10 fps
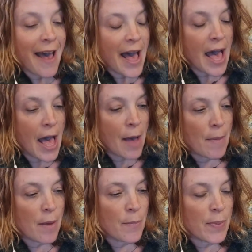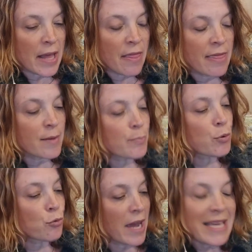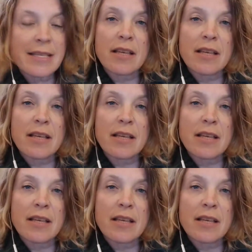But the price